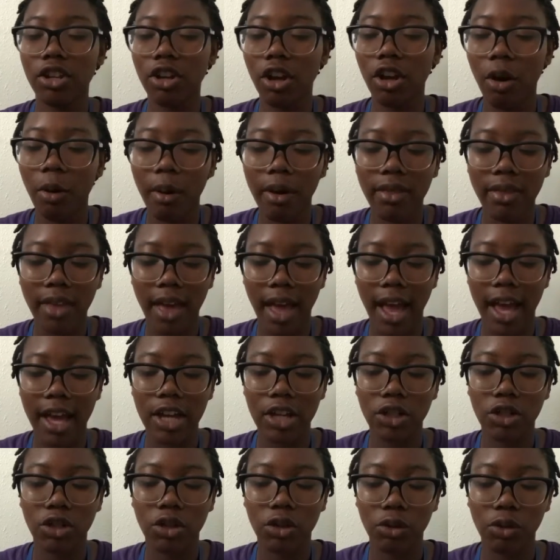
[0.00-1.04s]
You don't want
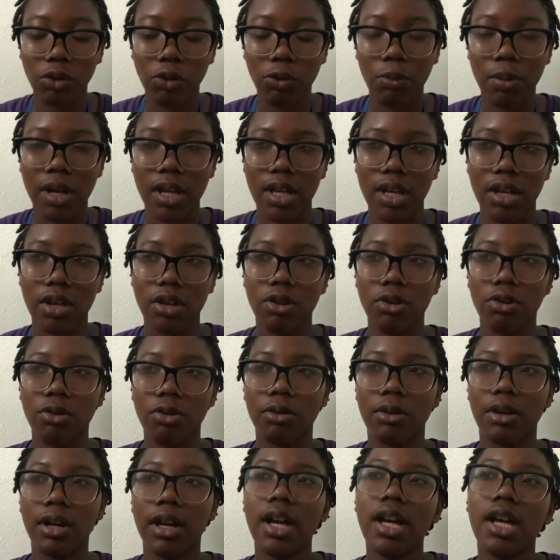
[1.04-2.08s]
that to be
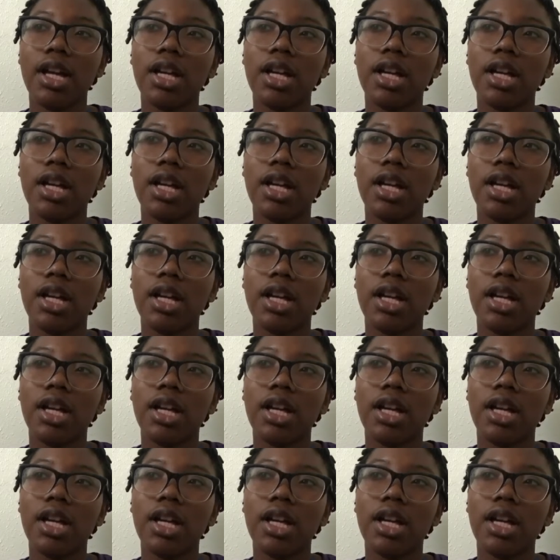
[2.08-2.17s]
you.